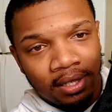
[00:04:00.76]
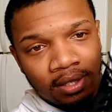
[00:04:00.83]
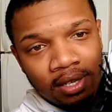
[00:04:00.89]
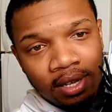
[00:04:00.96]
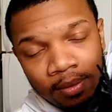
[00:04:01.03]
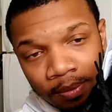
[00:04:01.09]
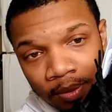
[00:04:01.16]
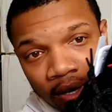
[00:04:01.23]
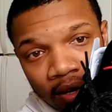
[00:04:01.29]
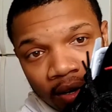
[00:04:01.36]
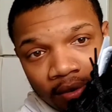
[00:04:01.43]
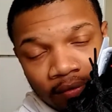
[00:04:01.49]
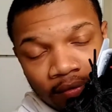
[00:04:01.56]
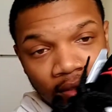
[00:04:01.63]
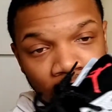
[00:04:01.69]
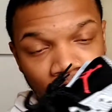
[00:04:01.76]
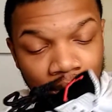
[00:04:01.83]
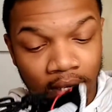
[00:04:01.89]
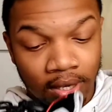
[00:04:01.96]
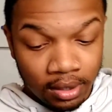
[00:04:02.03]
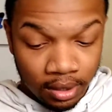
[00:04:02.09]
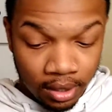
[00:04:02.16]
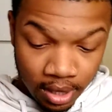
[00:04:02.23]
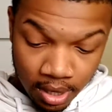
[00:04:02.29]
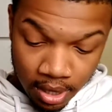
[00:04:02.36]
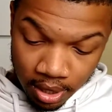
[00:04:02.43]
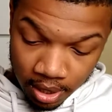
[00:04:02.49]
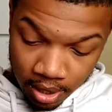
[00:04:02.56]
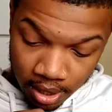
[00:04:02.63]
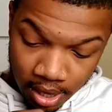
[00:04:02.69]
the tip of the tongue.
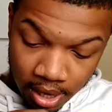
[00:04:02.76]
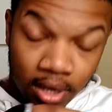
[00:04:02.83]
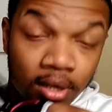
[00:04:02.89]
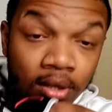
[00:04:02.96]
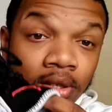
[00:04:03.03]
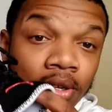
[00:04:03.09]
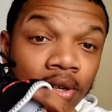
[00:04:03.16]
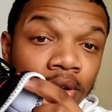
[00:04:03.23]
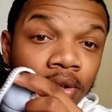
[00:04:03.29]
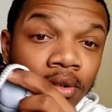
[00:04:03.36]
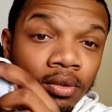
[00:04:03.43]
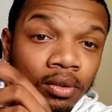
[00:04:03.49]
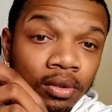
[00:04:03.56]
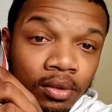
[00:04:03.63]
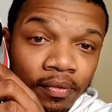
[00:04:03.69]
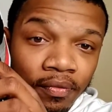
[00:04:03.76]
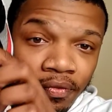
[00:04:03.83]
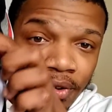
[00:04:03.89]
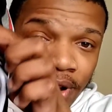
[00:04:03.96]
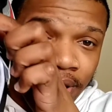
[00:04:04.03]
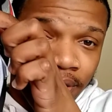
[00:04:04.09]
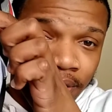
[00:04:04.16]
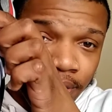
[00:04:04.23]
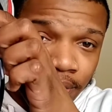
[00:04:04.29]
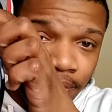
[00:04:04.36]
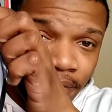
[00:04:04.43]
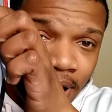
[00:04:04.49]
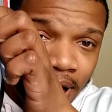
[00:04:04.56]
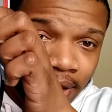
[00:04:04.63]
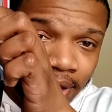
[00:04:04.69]
And the insole, regular
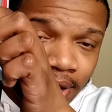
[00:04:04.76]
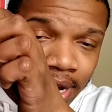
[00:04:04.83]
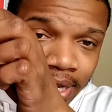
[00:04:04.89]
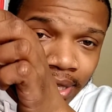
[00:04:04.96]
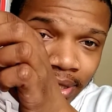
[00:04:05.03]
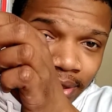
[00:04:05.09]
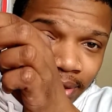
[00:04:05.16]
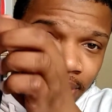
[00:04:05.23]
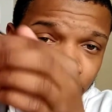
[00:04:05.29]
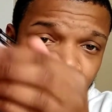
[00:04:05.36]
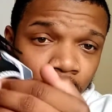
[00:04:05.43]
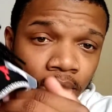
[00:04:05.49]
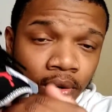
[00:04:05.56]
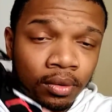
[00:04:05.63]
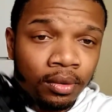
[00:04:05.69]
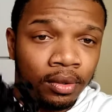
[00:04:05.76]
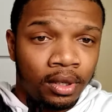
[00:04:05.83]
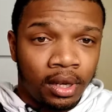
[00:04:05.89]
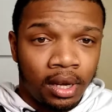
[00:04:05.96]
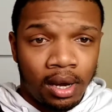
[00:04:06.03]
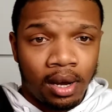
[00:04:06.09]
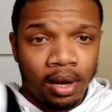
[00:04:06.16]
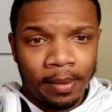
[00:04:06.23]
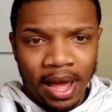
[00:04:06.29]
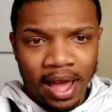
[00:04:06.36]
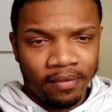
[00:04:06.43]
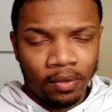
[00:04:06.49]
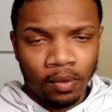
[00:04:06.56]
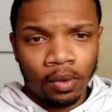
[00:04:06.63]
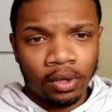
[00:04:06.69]
Phylon insole. I
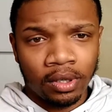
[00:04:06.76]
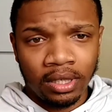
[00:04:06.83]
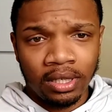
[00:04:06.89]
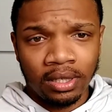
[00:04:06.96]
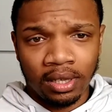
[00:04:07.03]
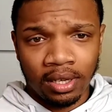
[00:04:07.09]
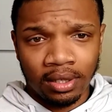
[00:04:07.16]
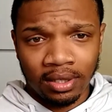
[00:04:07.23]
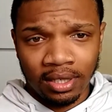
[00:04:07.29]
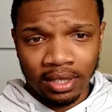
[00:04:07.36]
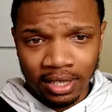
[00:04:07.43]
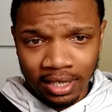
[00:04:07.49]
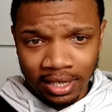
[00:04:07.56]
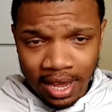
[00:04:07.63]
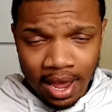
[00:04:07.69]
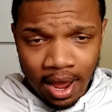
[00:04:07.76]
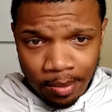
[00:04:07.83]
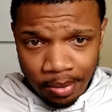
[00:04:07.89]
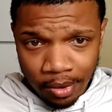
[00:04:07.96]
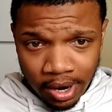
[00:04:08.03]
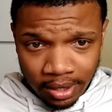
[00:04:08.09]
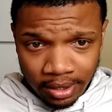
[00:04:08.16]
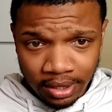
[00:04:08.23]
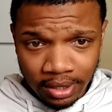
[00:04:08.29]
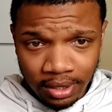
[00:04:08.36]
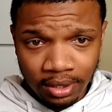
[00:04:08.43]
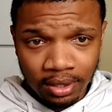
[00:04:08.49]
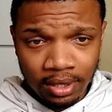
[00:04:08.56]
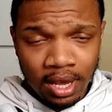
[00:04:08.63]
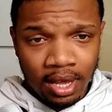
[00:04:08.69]
haven't wore these other than the day I brought
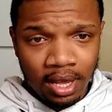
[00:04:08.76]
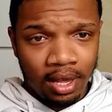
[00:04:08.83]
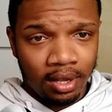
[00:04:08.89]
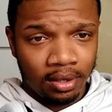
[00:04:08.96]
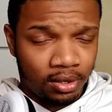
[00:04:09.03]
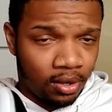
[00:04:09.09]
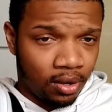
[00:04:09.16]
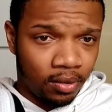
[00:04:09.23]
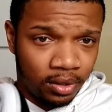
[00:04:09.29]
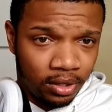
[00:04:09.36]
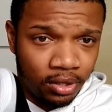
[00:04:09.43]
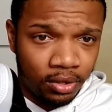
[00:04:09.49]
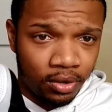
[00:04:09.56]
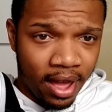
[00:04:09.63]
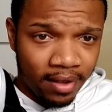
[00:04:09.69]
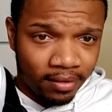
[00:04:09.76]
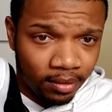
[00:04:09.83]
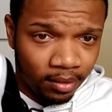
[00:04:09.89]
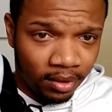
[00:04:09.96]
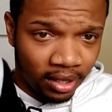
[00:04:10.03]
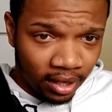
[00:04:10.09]
these, so it still has some